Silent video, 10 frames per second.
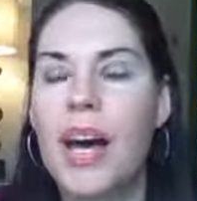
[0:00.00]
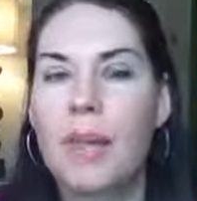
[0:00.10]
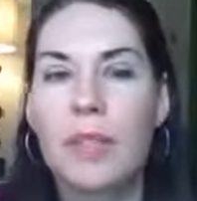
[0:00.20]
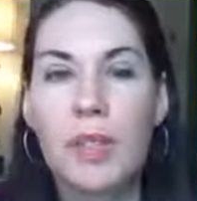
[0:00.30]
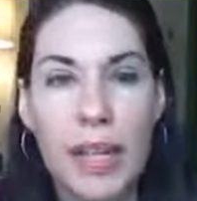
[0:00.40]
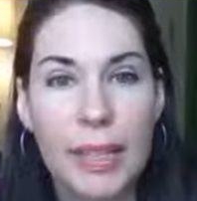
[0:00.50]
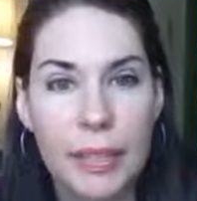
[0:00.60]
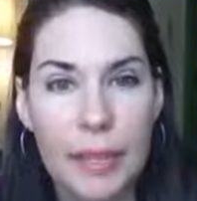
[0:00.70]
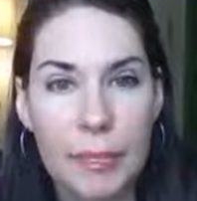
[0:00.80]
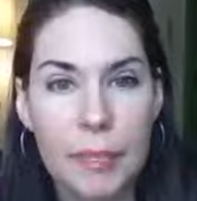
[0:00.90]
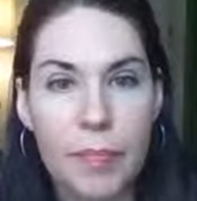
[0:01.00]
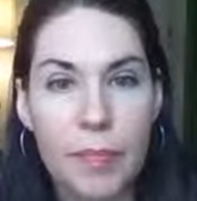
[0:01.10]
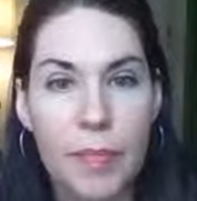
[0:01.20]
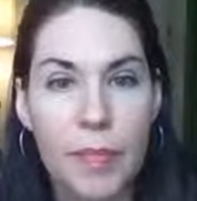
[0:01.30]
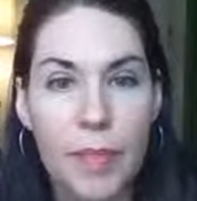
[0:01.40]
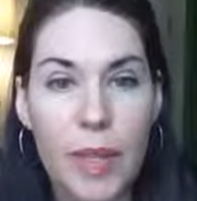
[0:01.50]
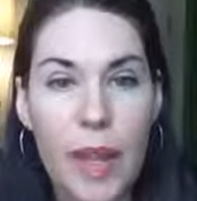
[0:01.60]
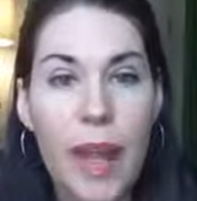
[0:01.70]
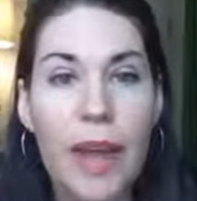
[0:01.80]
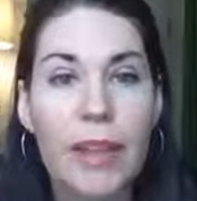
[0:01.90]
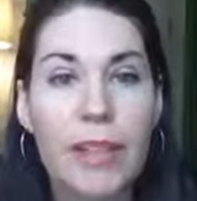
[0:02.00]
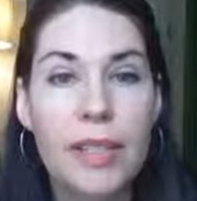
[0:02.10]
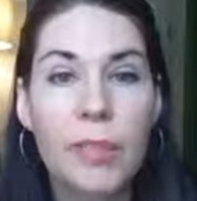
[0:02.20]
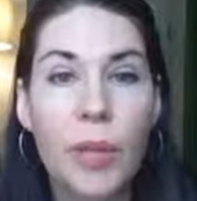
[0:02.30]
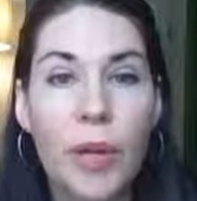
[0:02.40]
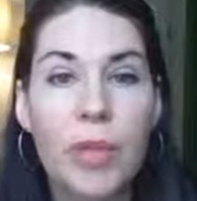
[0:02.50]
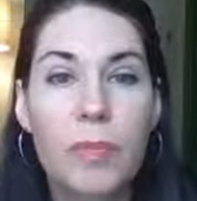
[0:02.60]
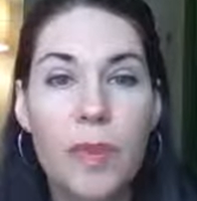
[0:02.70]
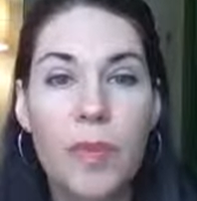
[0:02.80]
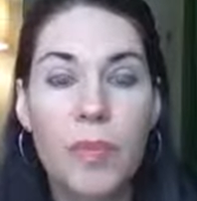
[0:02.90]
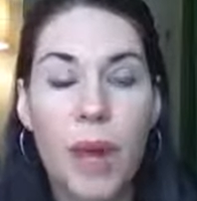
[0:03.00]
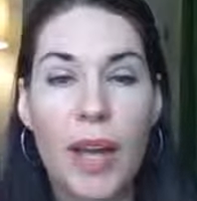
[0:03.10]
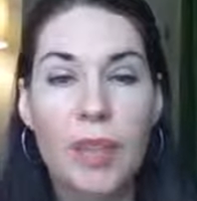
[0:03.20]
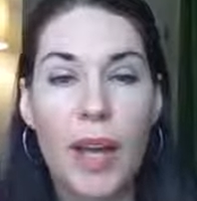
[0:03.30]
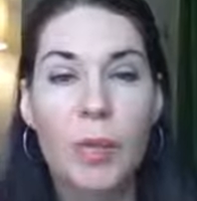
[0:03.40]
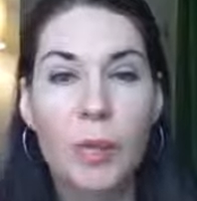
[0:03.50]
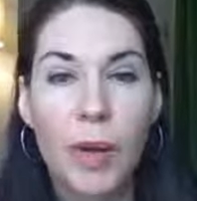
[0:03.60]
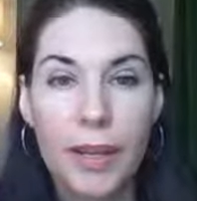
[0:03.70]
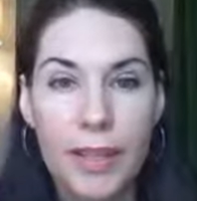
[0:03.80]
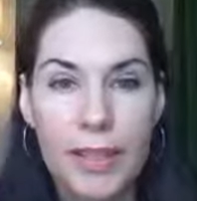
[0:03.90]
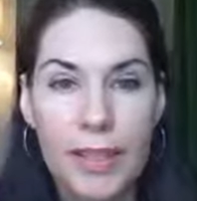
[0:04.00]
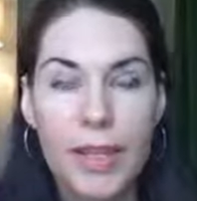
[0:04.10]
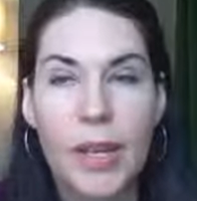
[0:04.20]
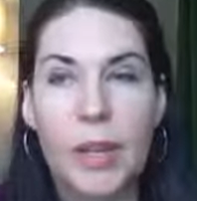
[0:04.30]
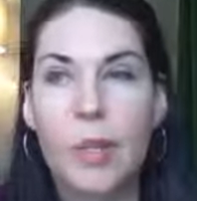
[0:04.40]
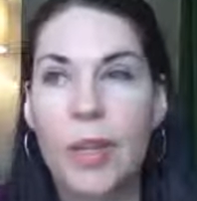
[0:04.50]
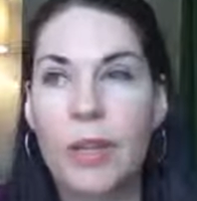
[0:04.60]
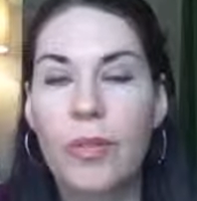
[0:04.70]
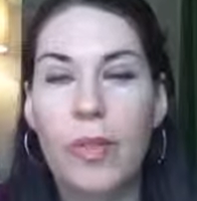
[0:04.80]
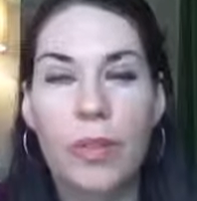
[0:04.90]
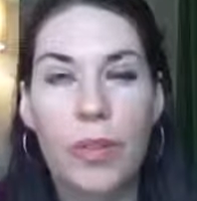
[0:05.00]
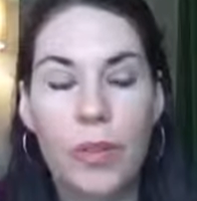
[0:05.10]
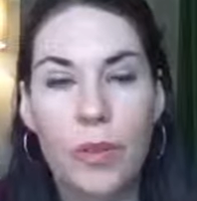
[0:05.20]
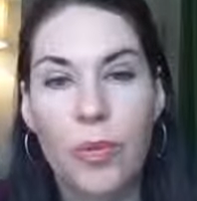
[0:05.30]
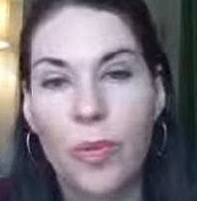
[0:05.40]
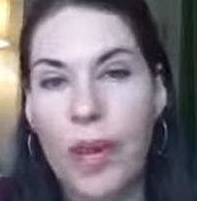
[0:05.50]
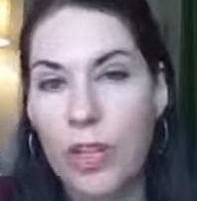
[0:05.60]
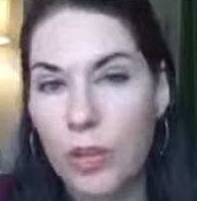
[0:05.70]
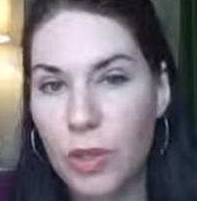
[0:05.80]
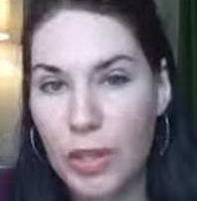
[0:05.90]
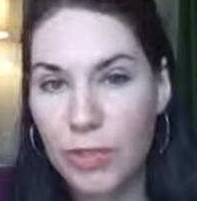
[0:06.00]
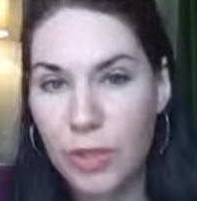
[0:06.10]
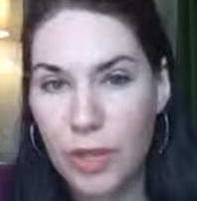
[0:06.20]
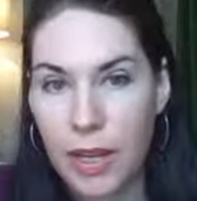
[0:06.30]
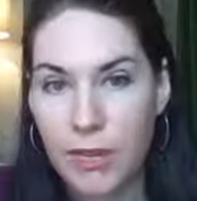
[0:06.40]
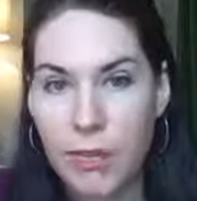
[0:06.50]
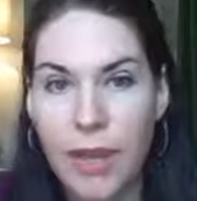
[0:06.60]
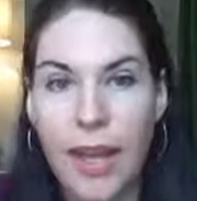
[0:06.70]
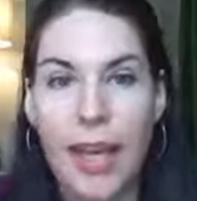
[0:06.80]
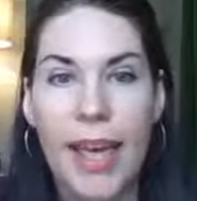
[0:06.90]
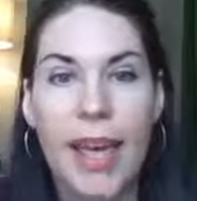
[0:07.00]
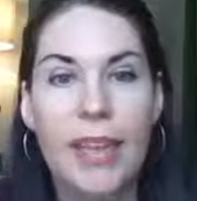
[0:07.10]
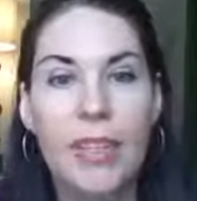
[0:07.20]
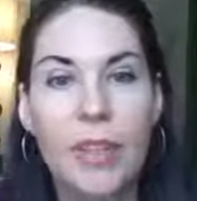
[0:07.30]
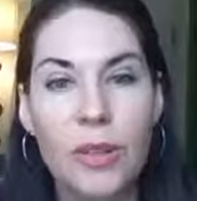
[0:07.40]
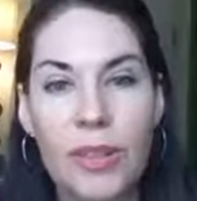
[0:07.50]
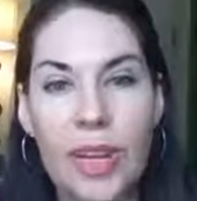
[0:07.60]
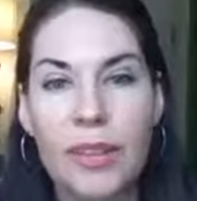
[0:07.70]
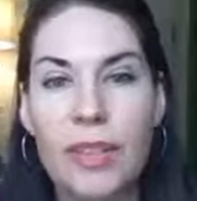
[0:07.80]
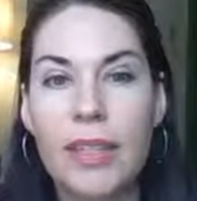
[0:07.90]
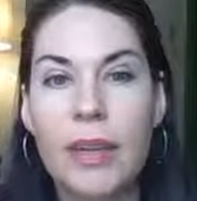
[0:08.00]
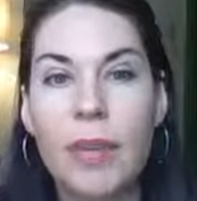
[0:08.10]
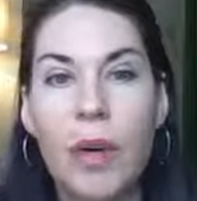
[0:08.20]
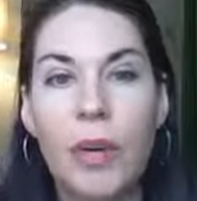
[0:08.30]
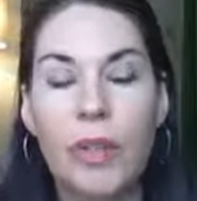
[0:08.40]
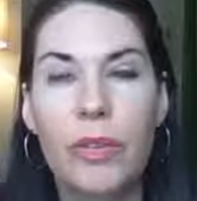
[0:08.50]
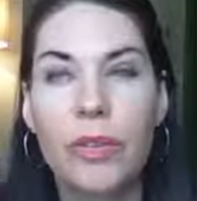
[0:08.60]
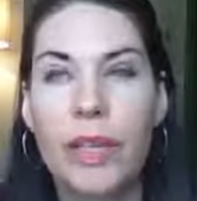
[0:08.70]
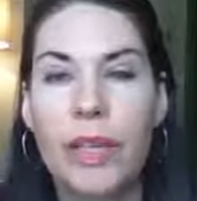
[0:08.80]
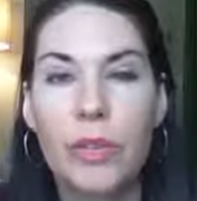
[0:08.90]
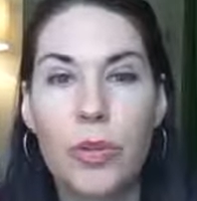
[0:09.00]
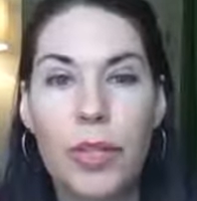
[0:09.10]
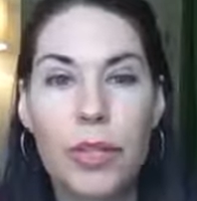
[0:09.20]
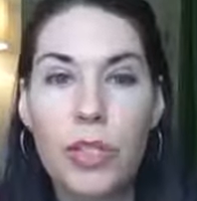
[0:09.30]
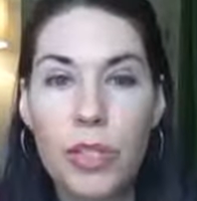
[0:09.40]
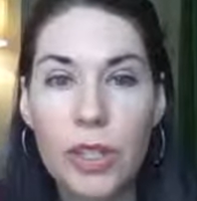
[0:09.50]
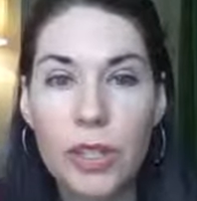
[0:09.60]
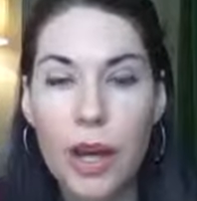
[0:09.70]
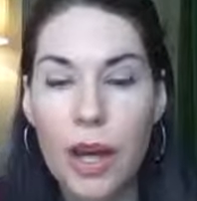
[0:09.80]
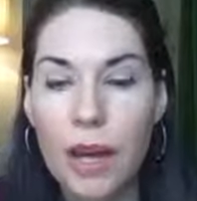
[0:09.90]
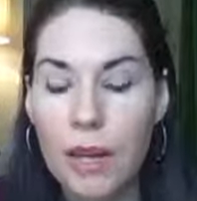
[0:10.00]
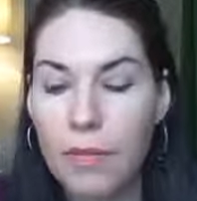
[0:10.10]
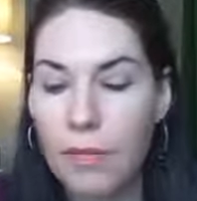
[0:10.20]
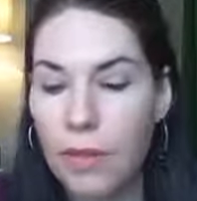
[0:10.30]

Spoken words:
Stanley. They had disappointed me the past couple markets with their new entry level stuff. And it turns out that they were going through like a transition of